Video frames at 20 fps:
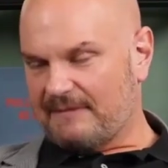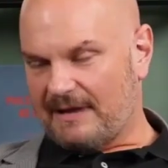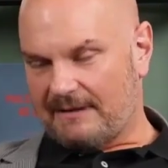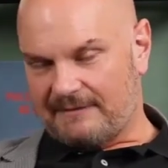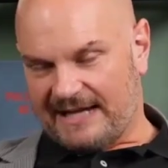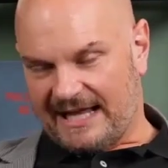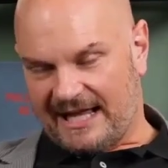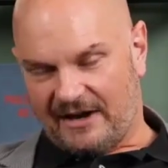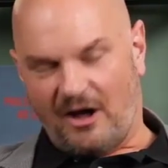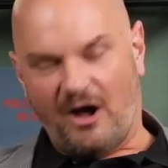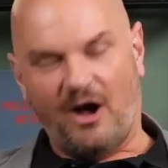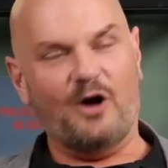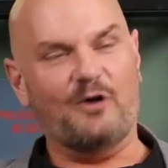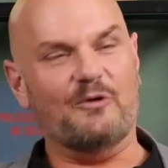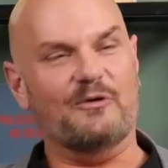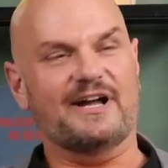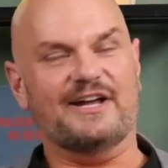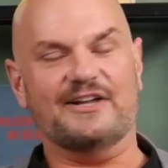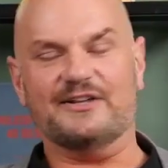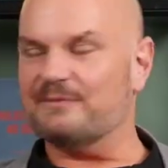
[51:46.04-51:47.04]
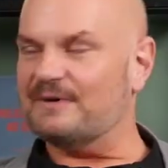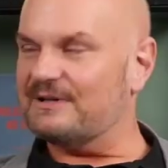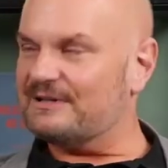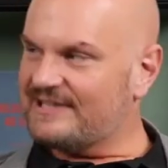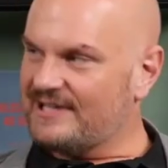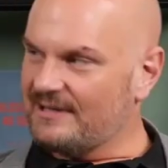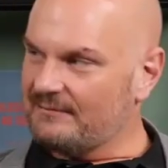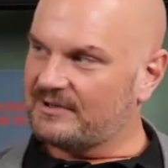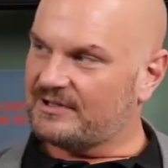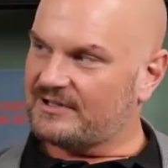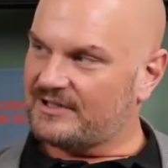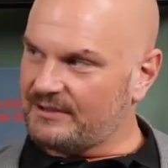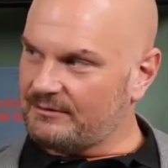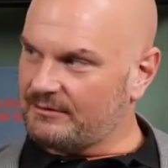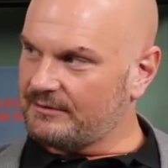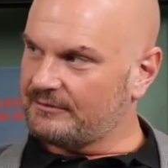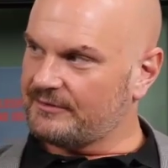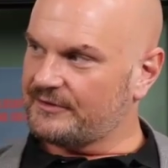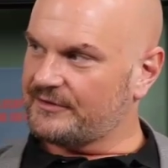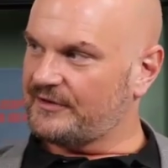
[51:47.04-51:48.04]
maybe not always, but typically
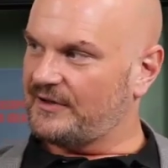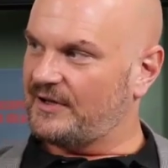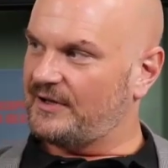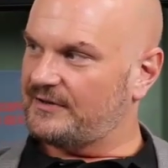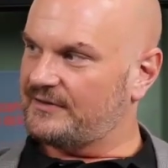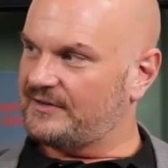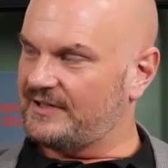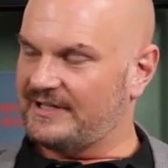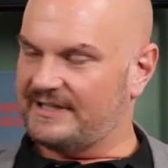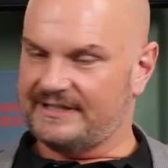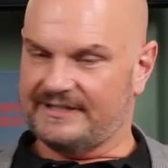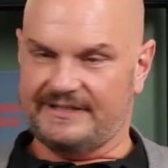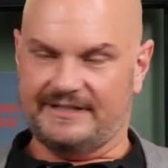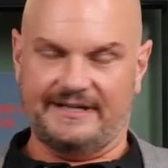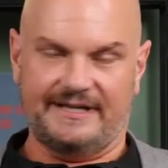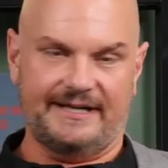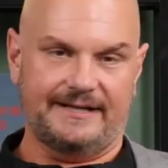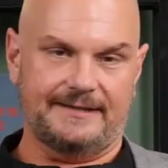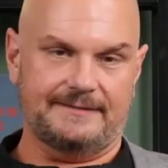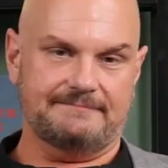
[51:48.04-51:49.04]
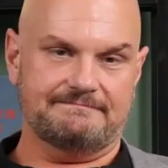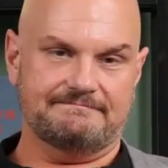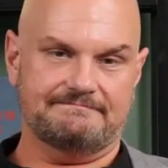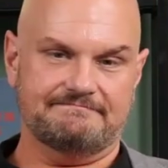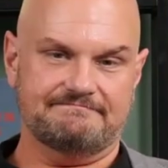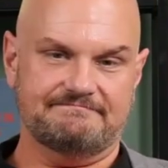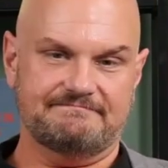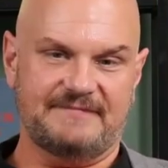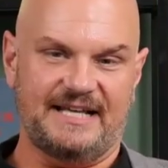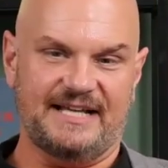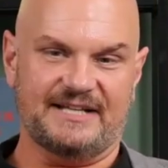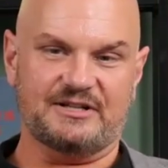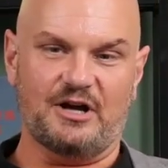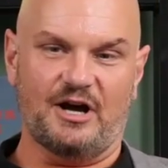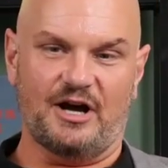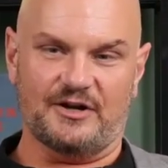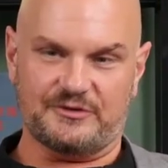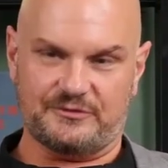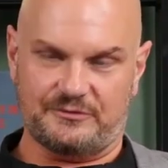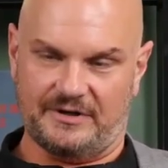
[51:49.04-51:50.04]
will result in um, in
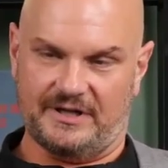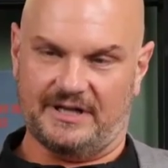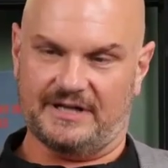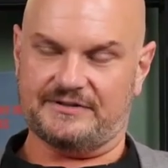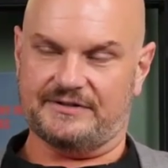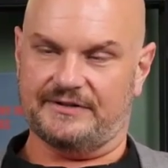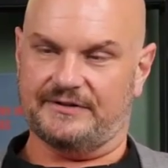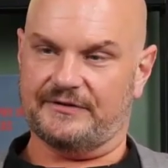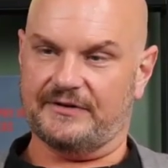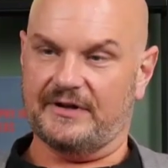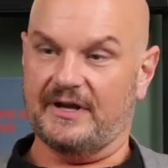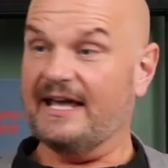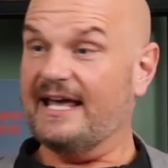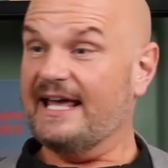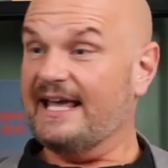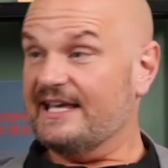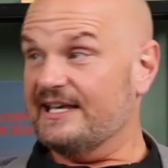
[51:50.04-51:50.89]
cost reductions.